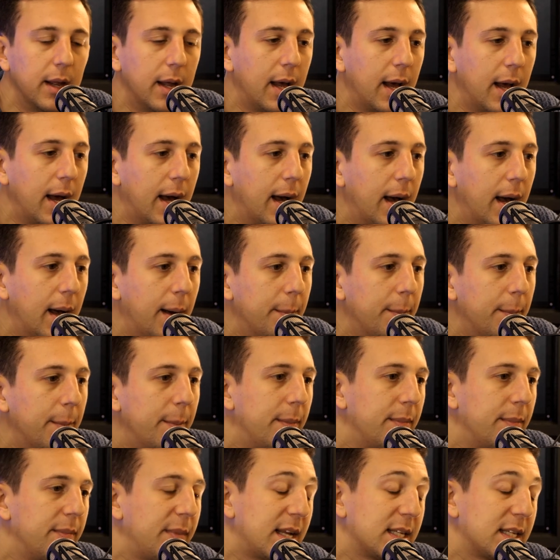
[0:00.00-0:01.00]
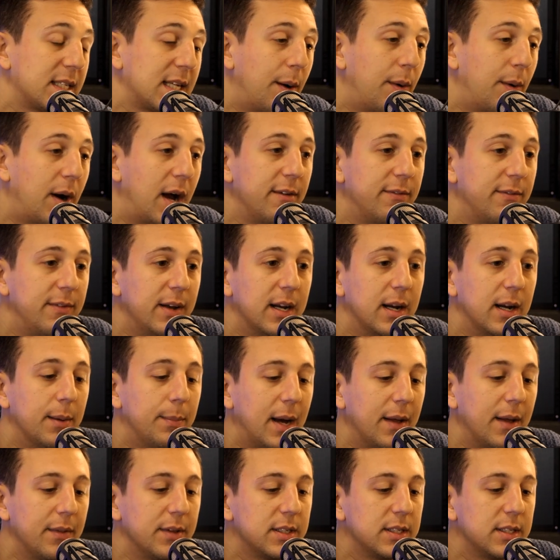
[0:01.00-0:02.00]
Um, that's how that's, I feel that's,
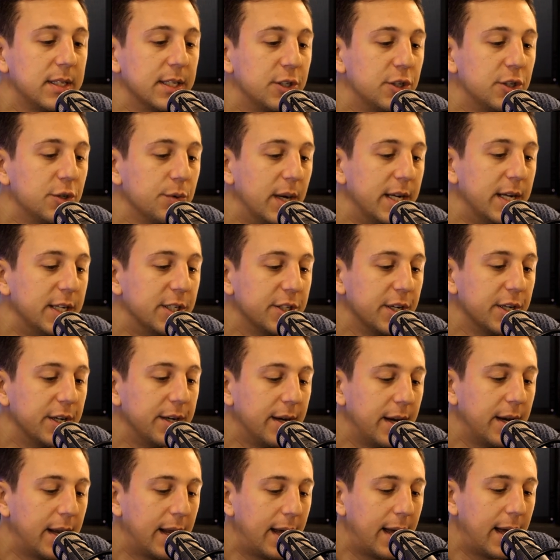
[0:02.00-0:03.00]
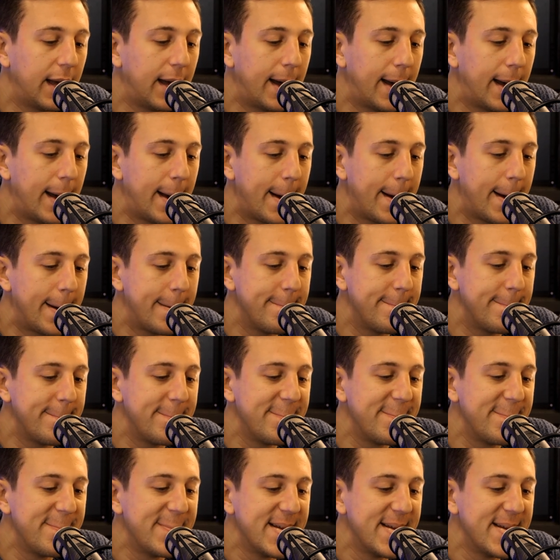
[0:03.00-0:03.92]
about the situation. Um,